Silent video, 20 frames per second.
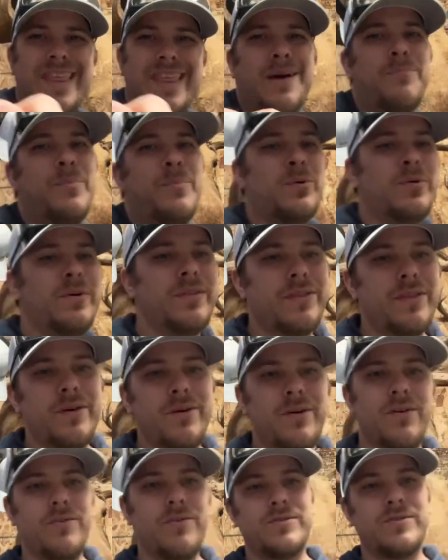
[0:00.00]
bullet
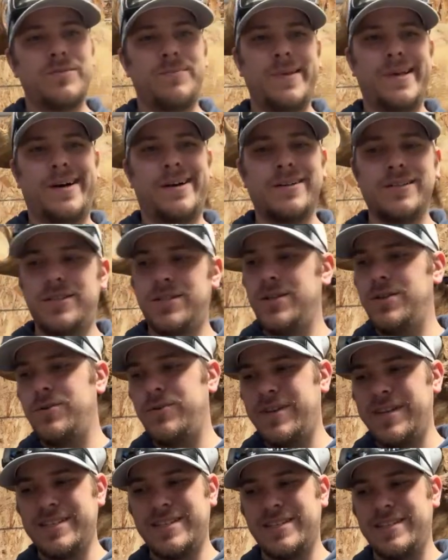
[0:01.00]
though, to be honest with you,
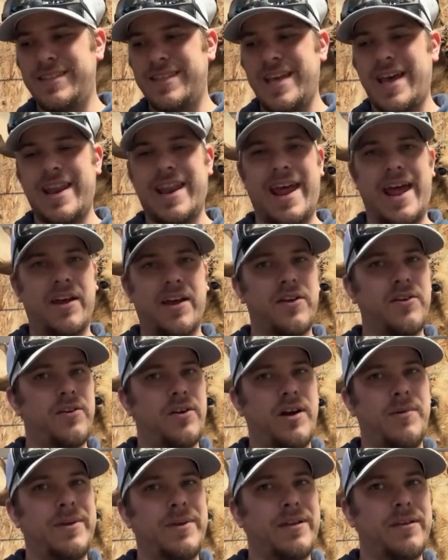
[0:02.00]
isn't that accurate. I
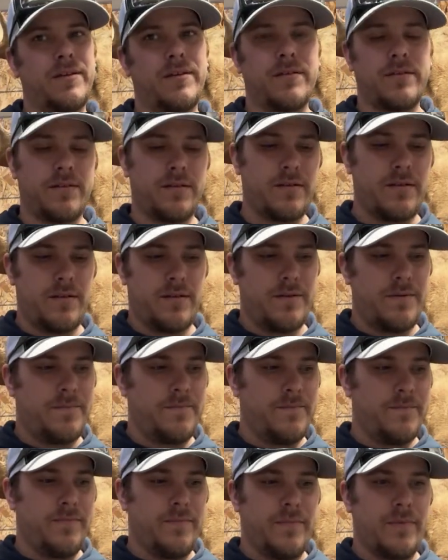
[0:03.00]
mean,
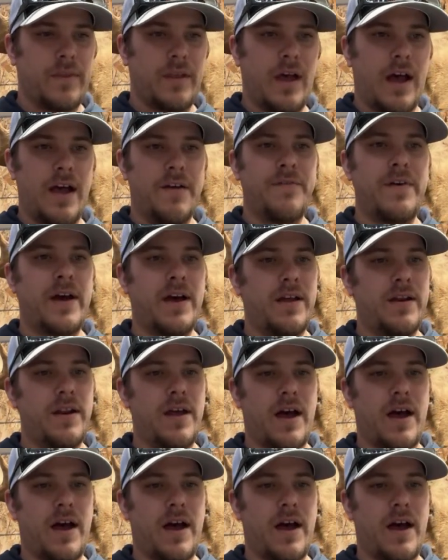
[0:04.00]
I've had